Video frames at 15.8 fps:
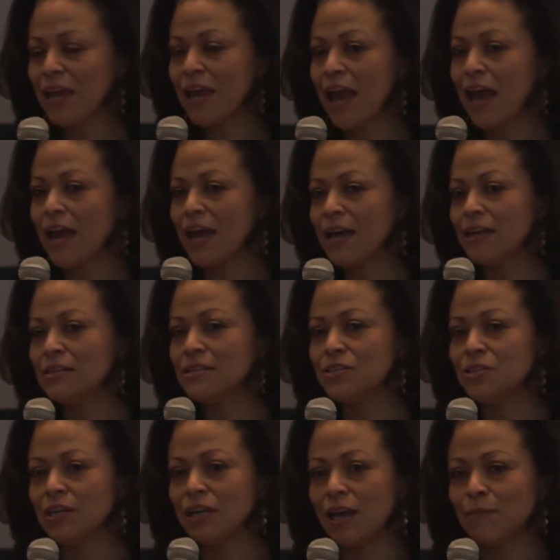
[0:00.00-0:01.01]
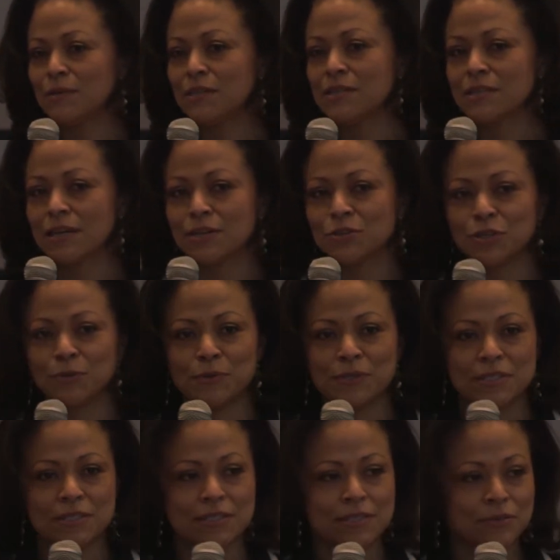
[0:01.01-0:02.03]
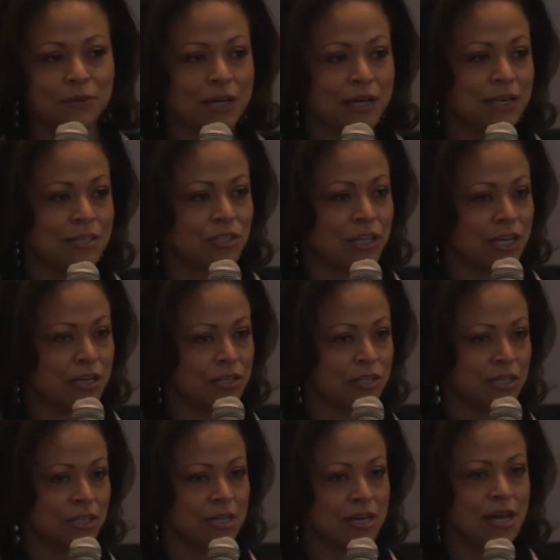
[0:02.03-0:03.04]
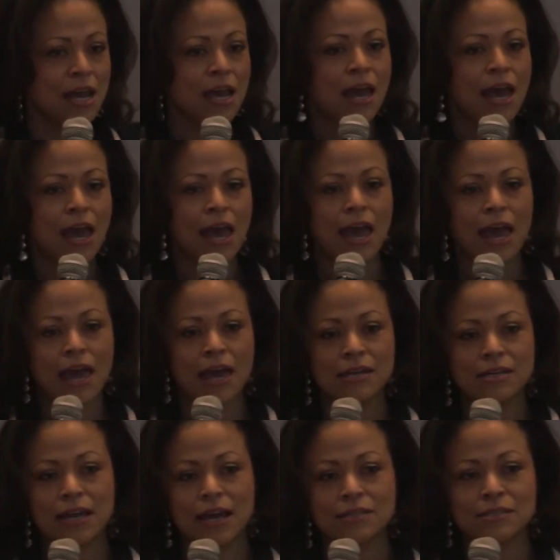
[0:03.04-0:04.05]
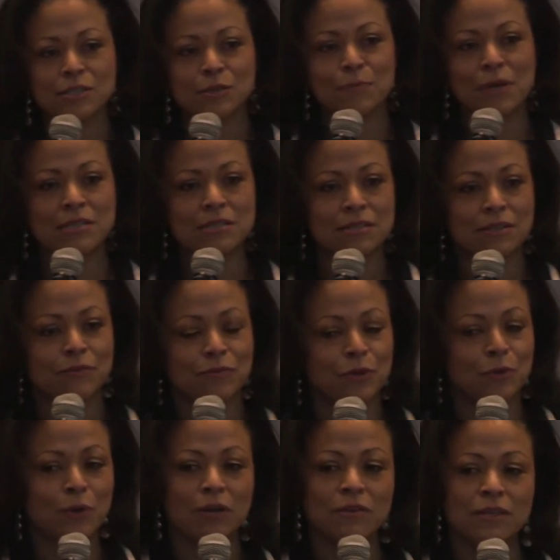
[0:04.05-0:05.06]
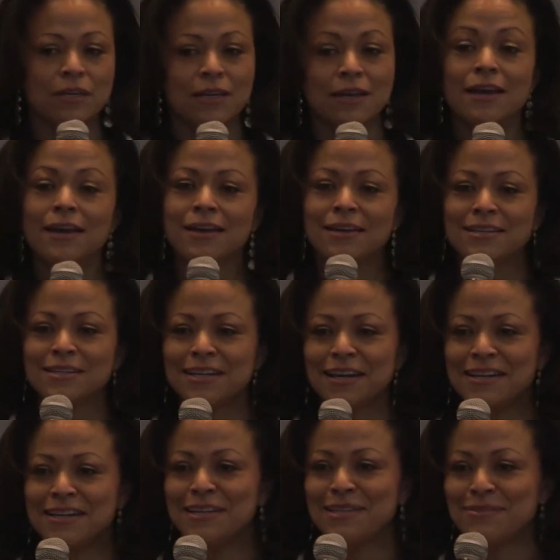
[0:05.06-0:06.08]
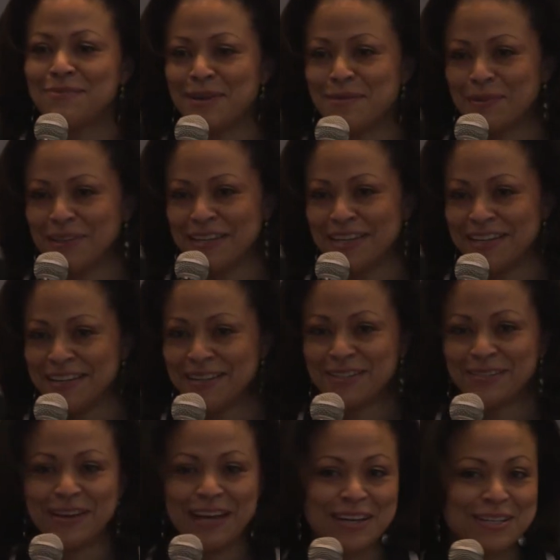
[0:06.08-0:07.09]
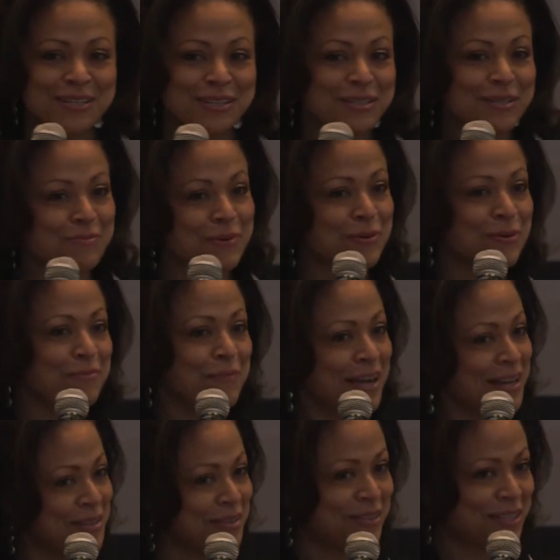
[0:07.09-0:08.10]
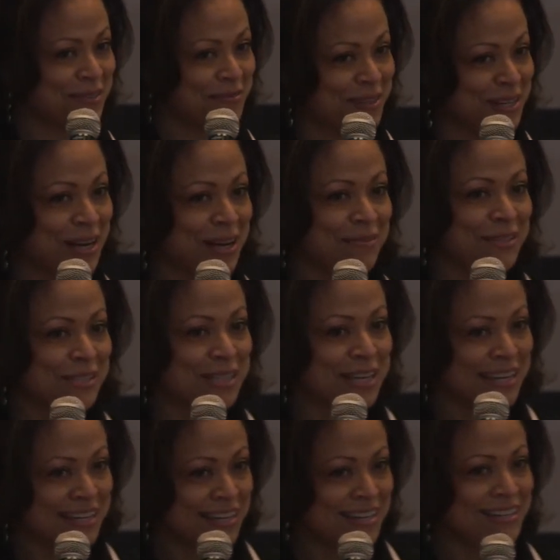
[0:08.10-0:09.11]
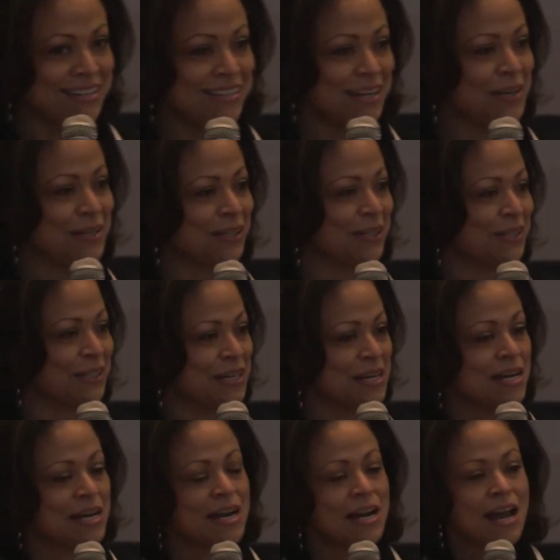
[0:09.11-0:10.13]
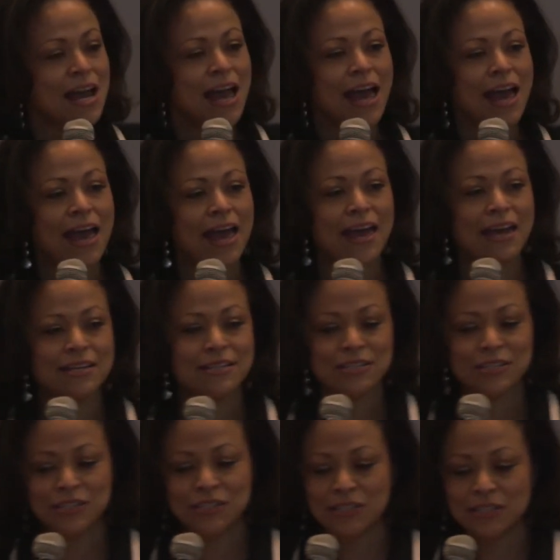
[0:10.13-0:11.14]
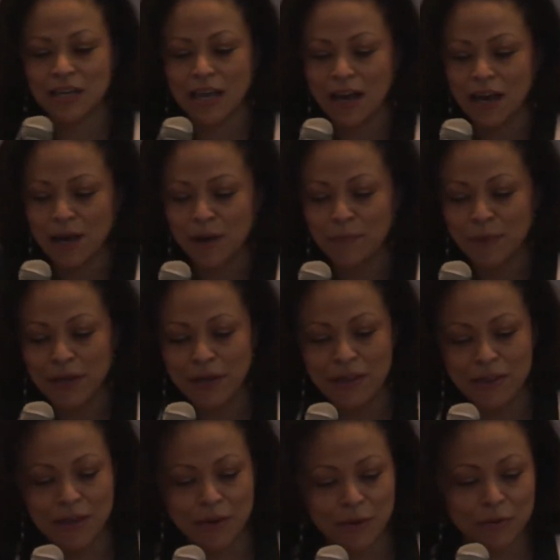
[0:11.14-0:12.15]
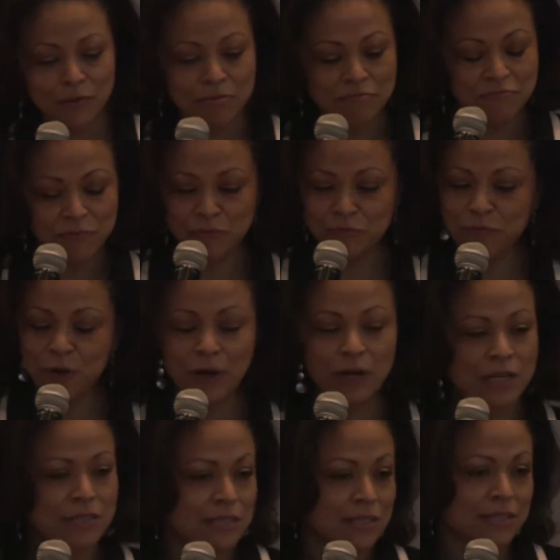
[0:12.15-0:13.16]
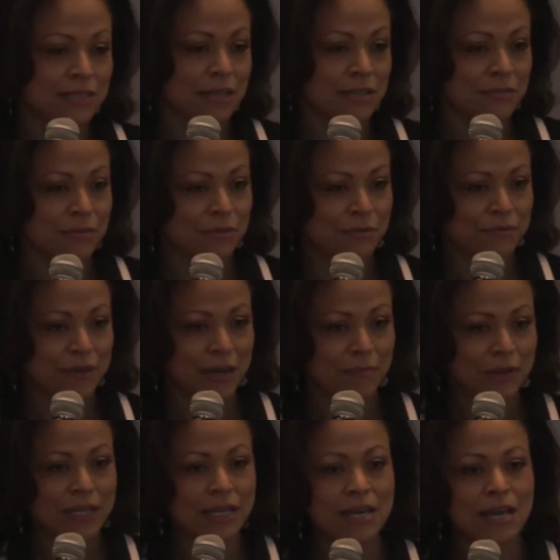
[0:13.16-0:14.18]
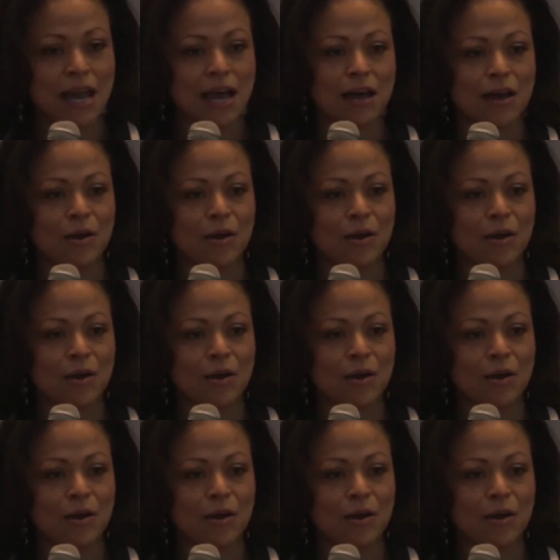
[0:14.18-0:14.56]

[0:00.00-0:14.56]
and she came to this country with a 6th grade education and as a domestic for a wealthy Chinese family. So I actually spoke Mandarin when I was younger. And they were a very successful family,